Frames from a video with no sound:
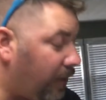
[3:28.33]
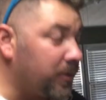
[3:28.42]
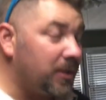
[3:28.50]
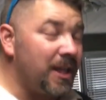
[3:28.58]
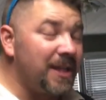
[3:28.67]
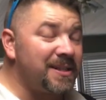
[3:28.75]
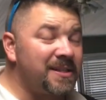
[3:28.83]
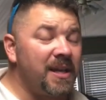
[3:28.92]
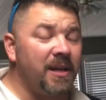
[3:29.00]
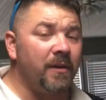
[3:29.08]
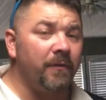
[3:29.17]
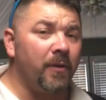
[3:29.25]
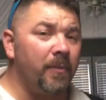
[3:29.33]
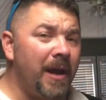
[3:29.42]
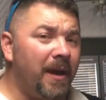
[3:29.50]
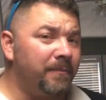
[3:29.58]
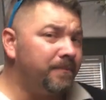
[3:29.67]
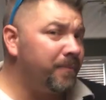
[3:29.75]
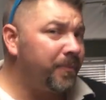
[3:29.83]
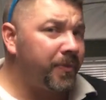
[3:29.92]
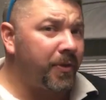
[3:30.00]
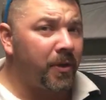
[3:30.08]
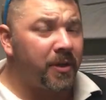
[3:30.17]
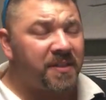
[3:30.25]
I want to let it sit here for about
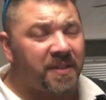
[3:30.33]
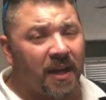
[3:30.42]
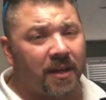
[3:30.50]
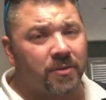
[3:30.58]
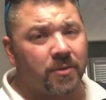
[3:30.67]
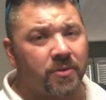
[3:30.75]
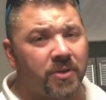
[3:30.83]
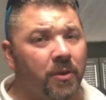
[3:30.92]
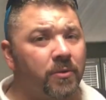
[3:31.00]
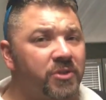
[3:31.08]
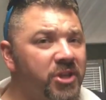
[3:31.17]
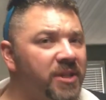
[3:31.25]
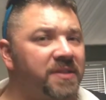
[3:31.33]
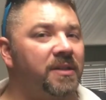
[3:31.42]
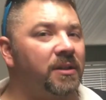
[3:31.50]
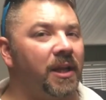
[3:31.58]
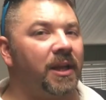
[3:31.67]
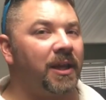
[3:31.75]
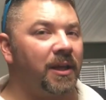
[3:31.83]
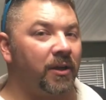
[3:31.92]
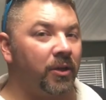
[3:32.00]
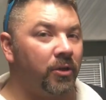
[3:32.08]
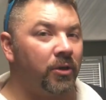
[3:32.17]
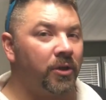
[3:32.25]
30 seconds or so just to let it
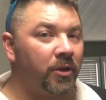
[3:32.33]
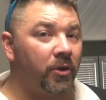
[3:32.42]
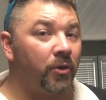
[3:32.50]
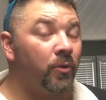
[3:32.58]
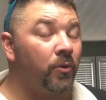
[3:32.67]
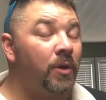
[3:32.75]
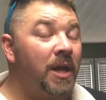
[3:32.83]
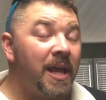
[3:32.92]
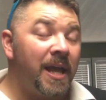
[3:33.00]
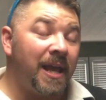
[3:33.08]
get good and cool.